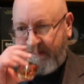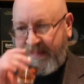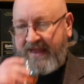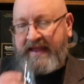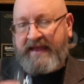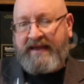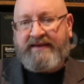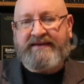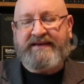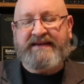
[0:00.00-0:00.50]

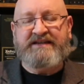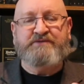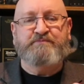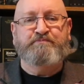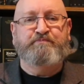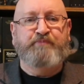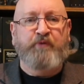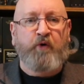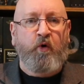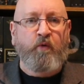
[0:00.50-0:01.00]
and is
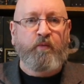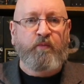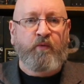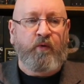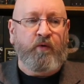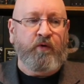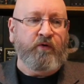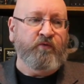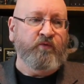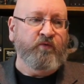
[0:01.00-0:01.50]

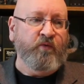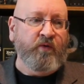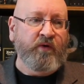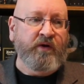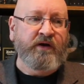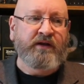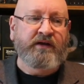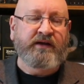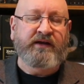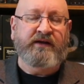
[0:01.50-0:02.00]
Bowmore
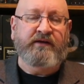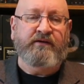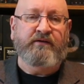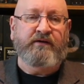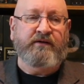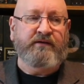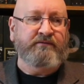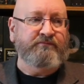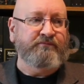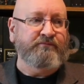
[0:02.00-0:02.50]
really
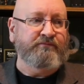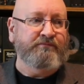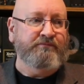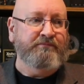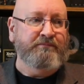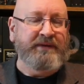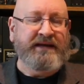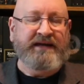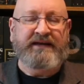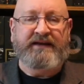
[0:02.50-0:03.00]

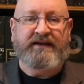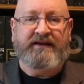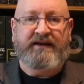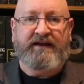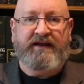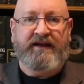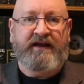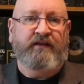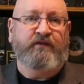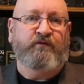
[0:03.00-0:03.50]

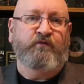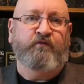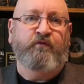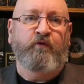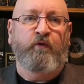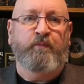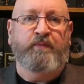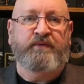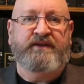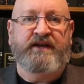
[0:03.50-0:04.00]
meeting its
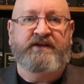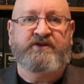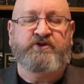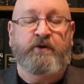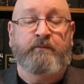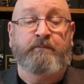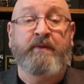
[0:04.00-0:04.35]
full potential?